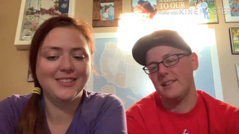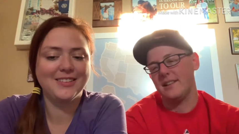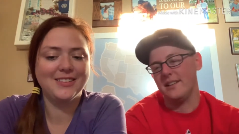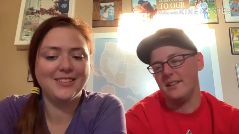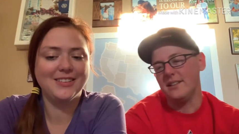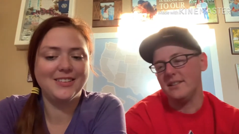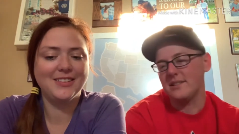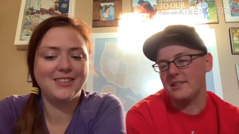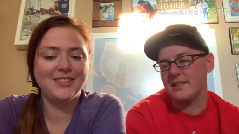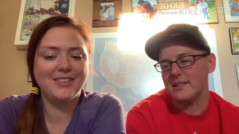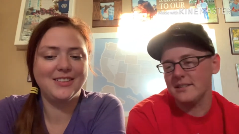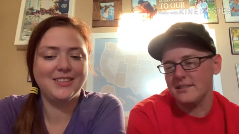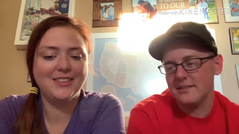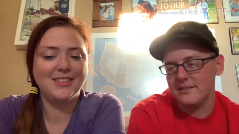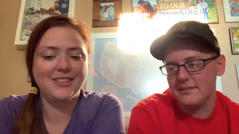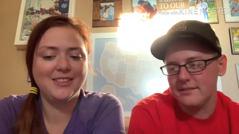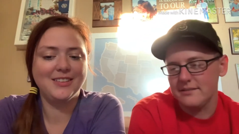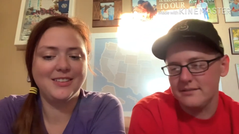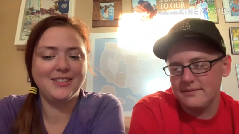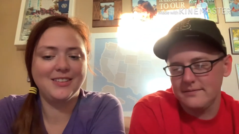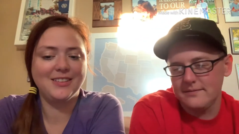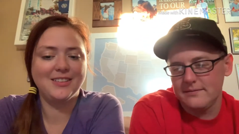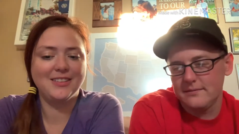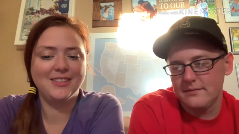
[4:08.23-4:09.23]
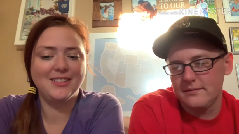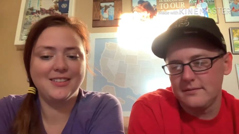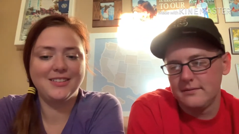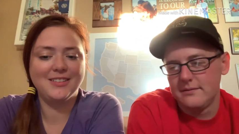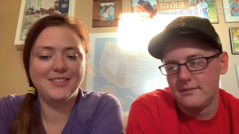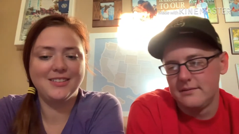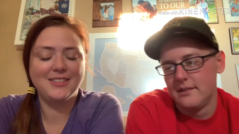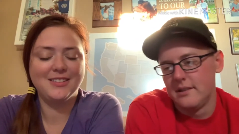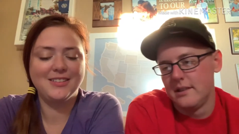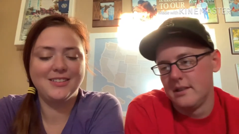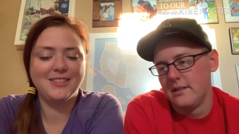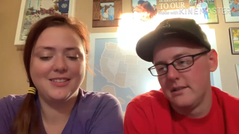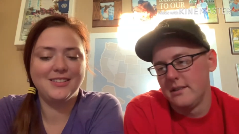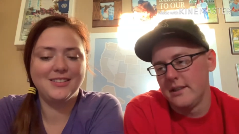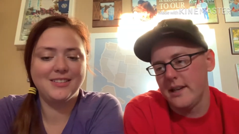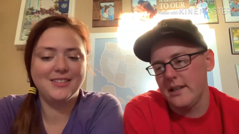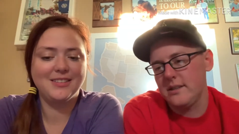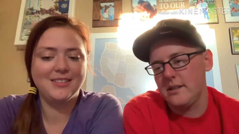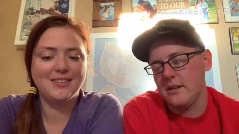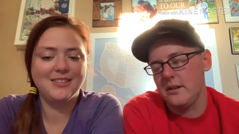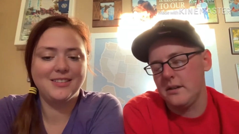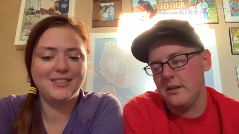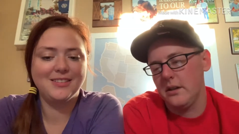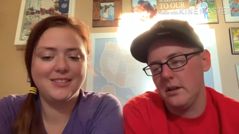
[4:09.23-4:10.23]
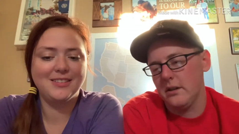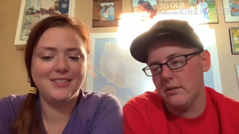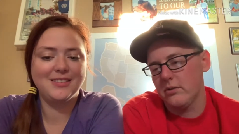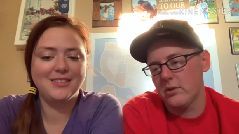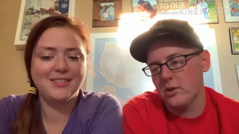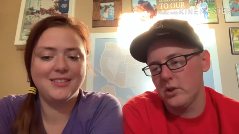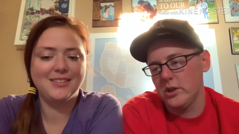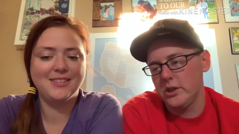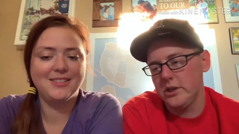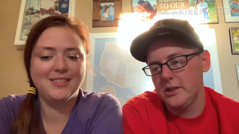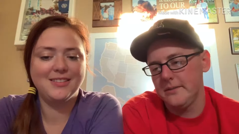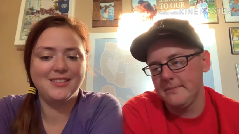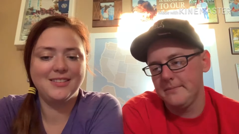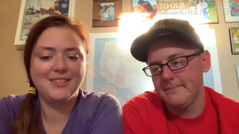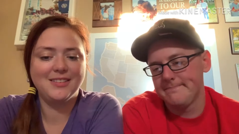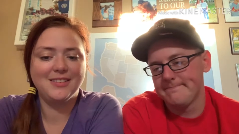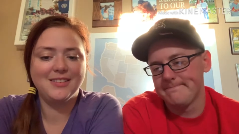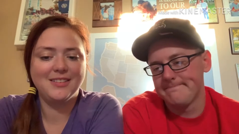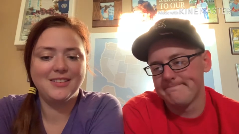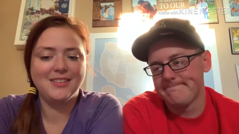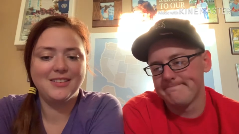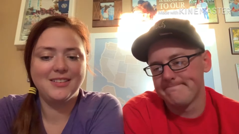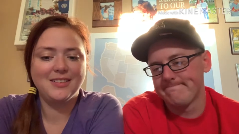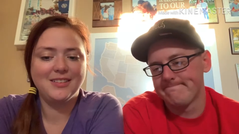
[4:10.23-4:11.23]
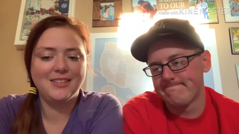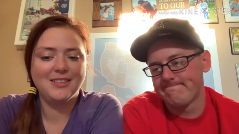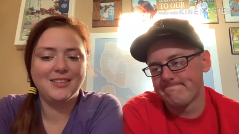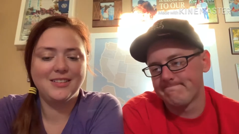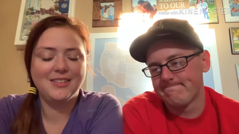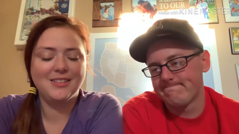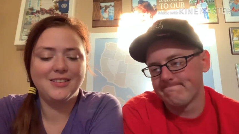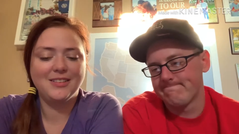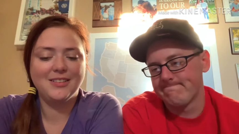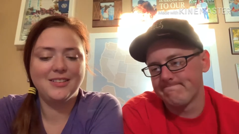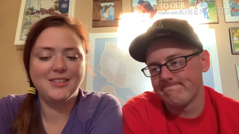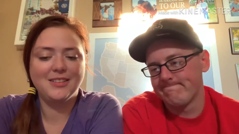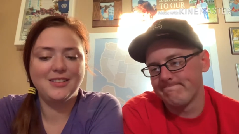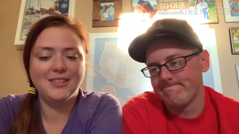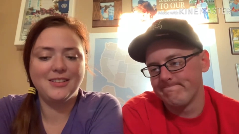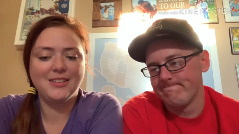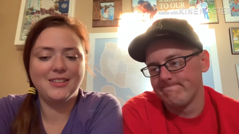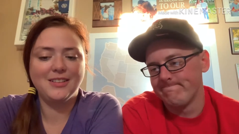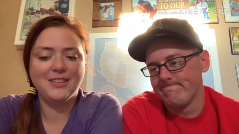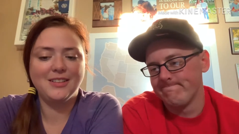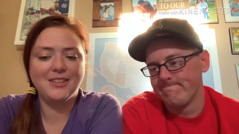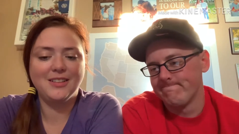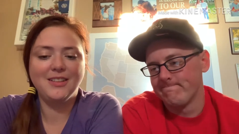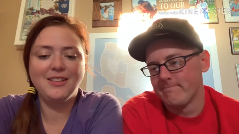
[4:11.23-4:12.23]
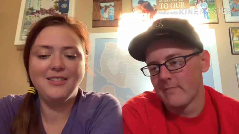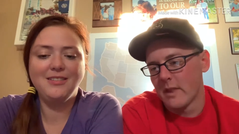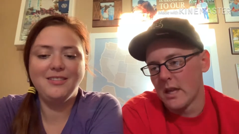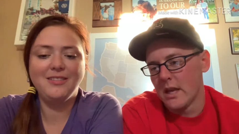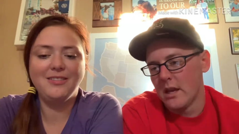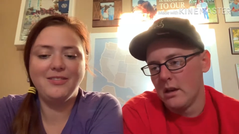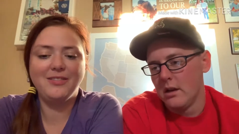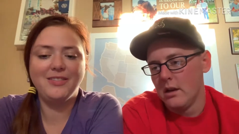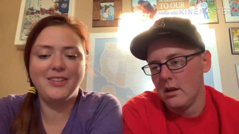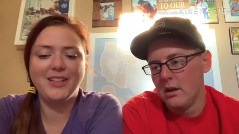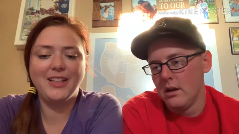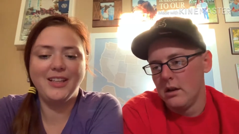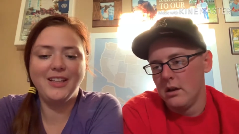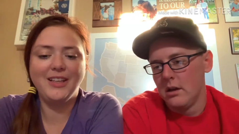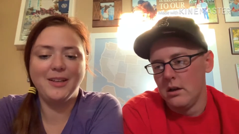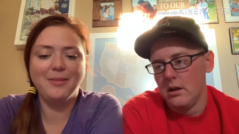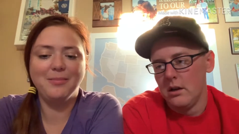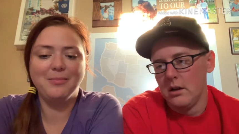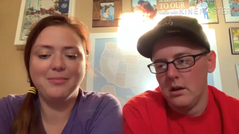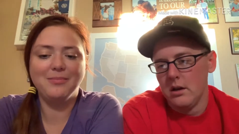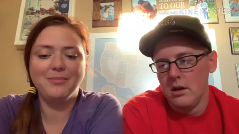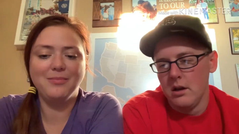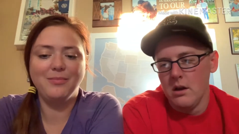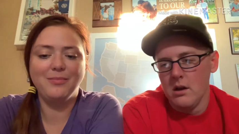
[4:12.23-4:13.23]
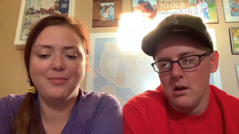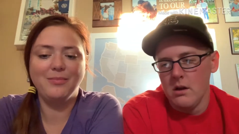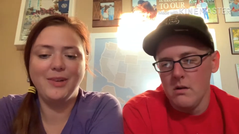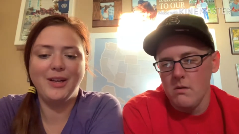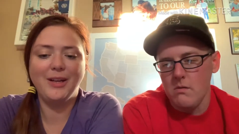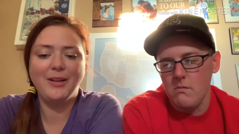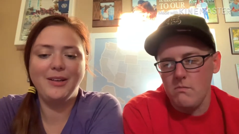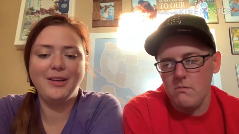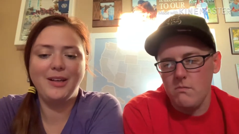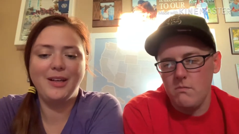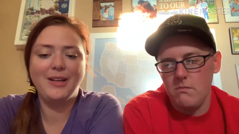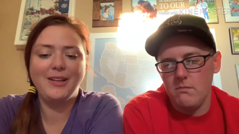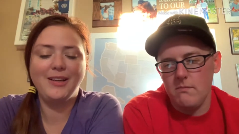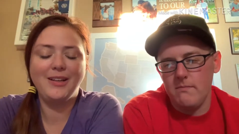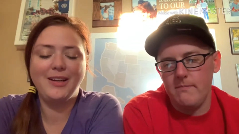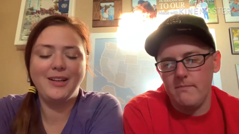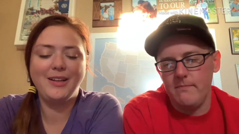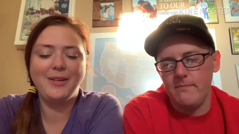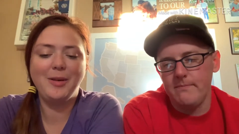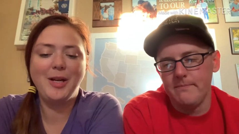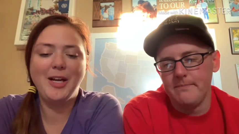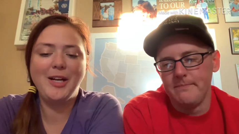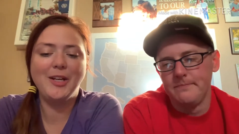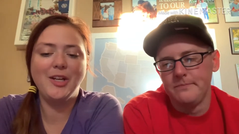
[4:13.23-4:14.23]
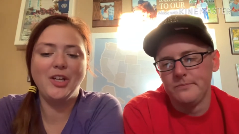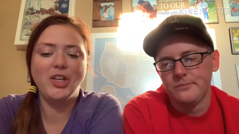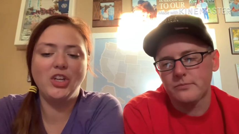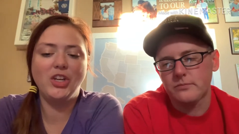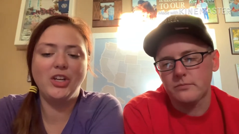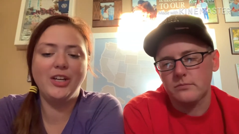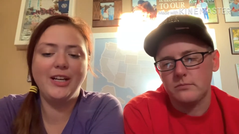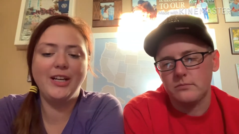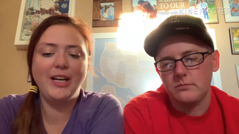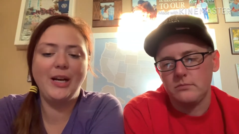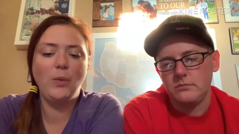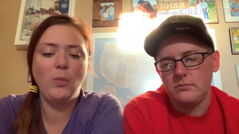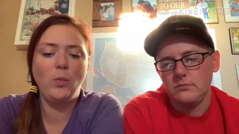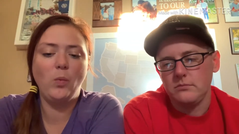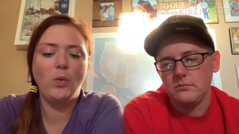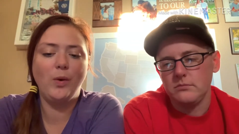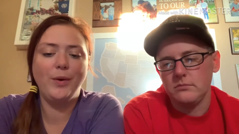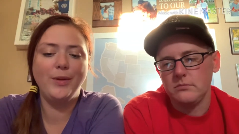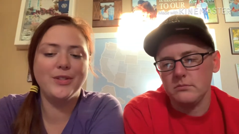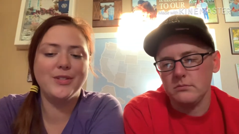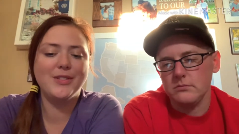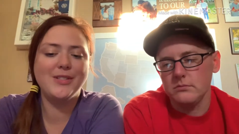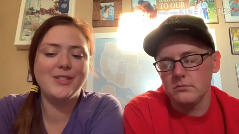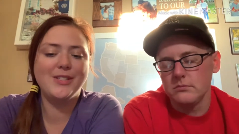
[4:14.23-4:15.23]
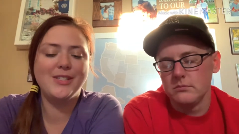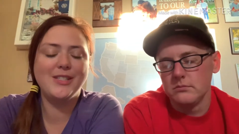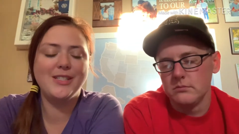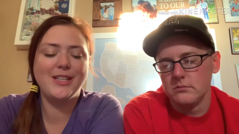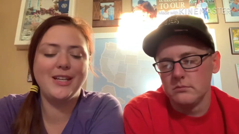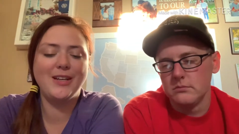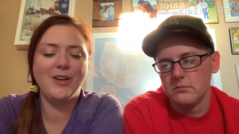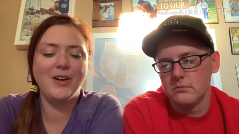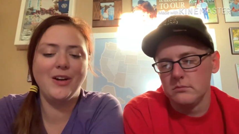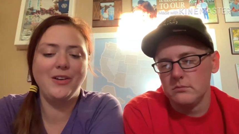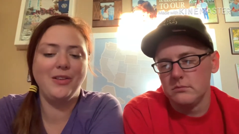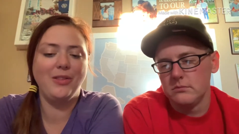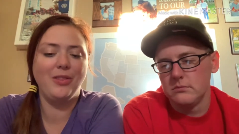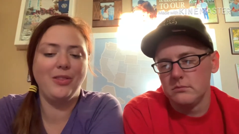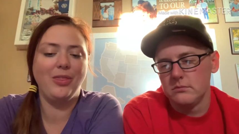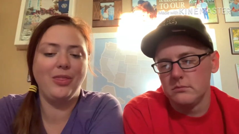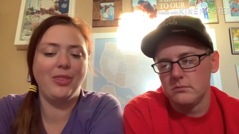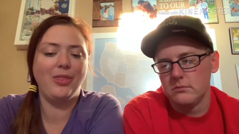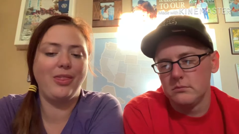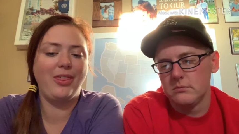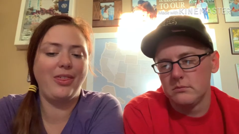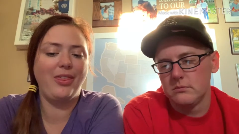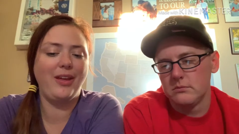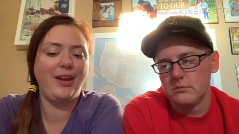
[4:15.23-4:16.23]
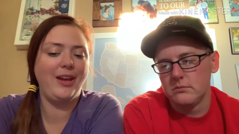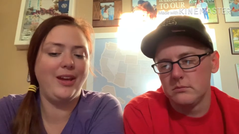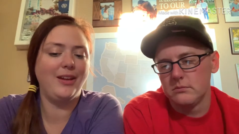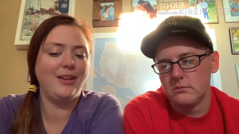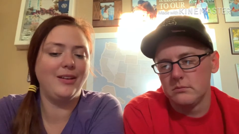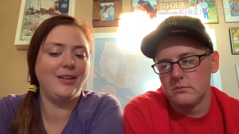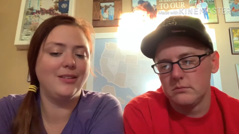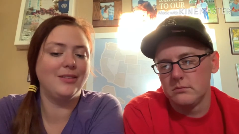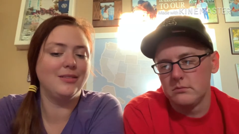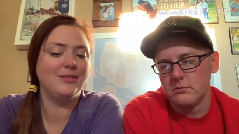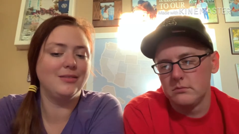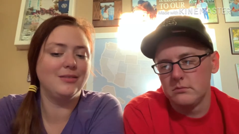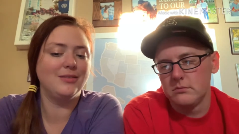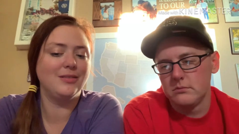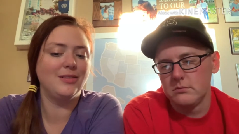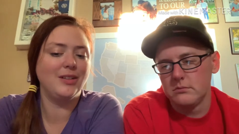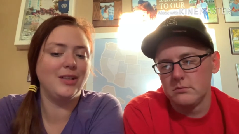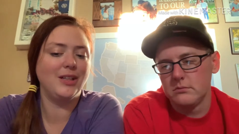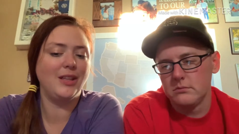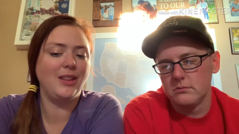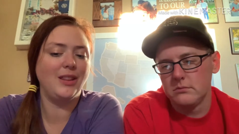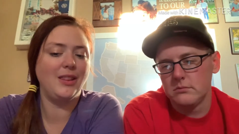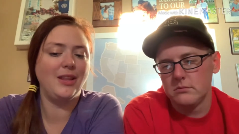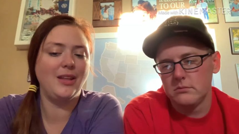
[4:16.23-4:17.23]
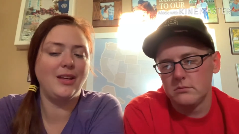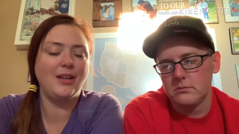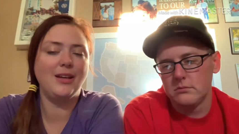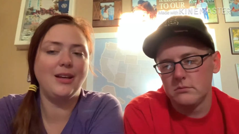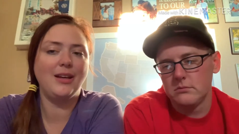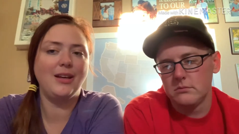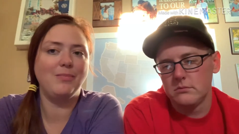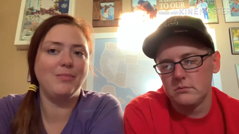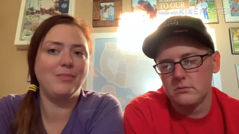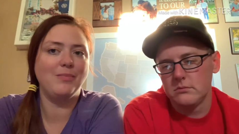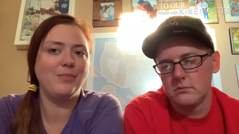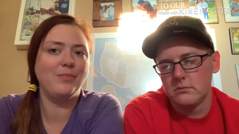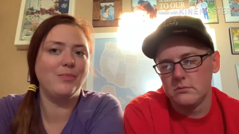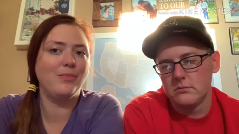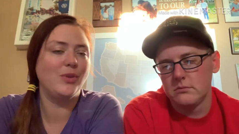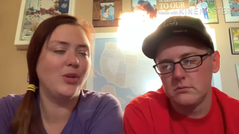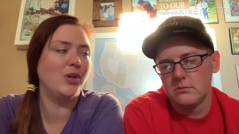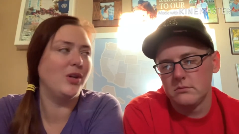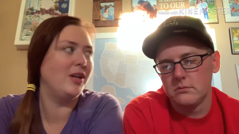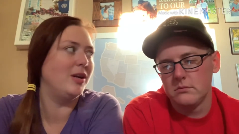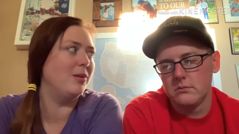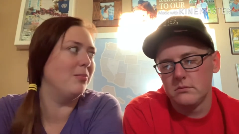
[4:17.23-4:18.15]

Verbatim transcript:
Speaker 1: I don't know. That's a tough question.
Speaker 2: I don't think I'm. I, I, I'm not good at one certain thing. I think I'm good